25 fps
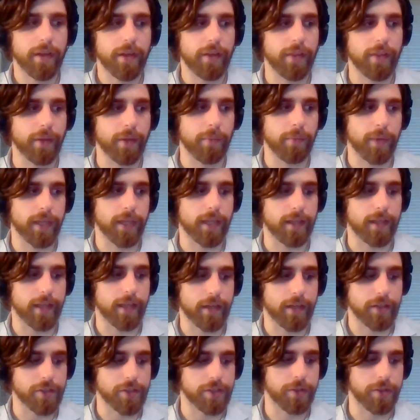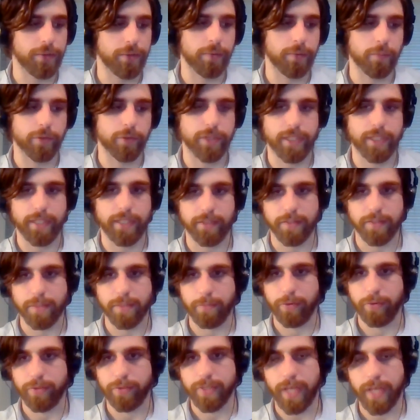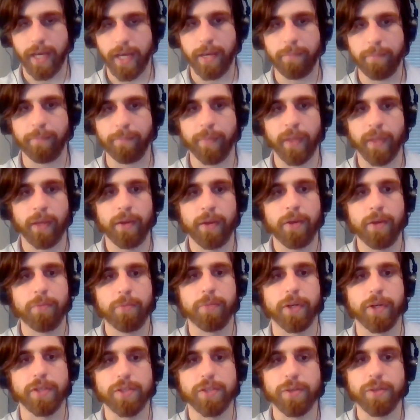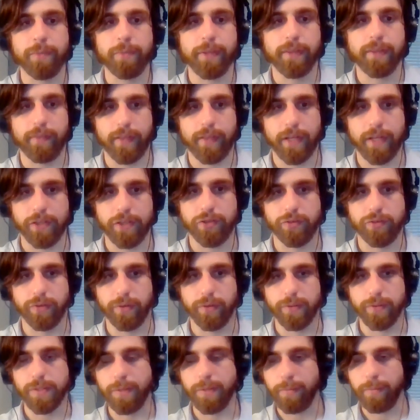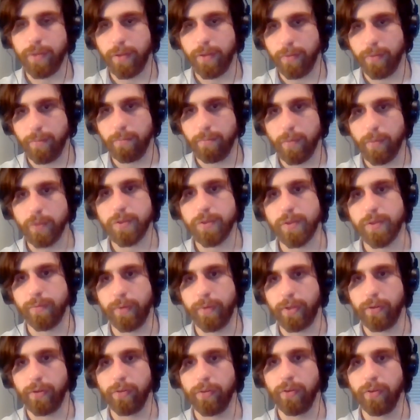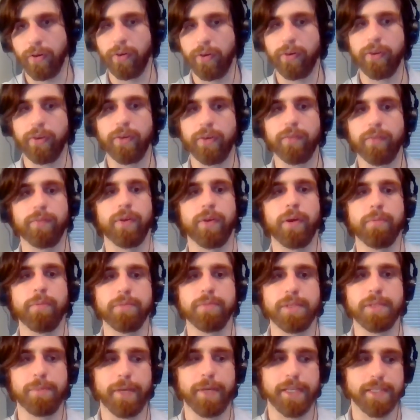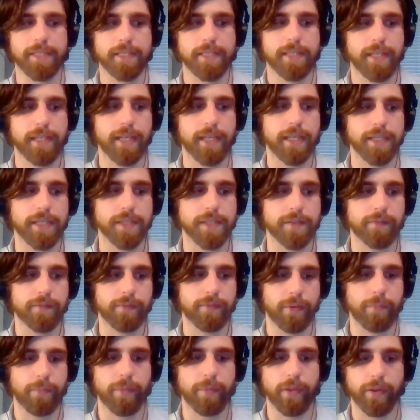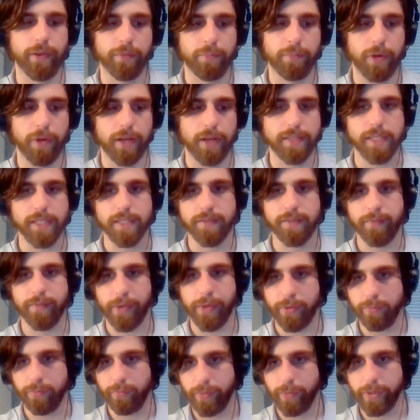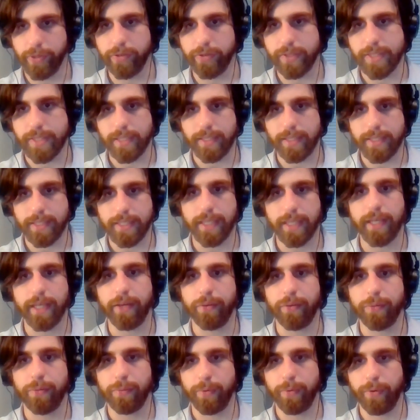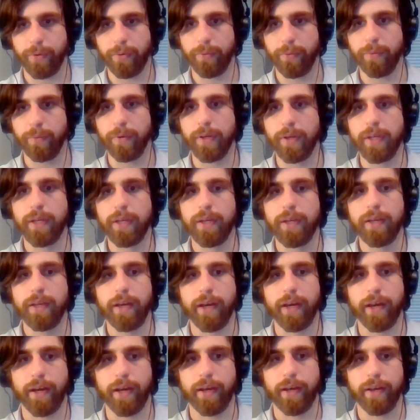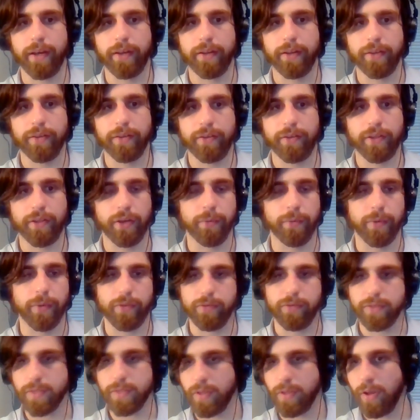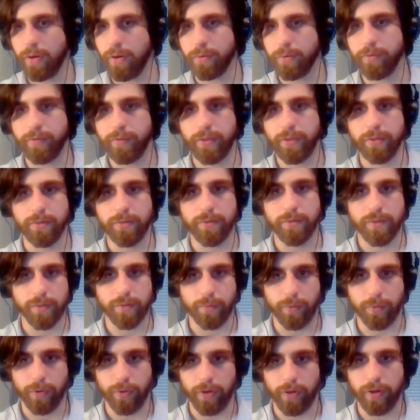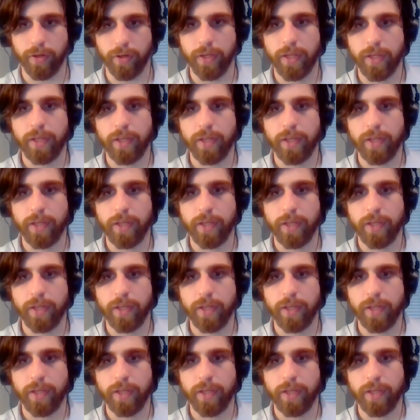thing we can get into in more detail some other time. But assuming that that is true, assuming that the most of what you learn from debates is from the process of kind of rigorously digging through, whether it's law reviews or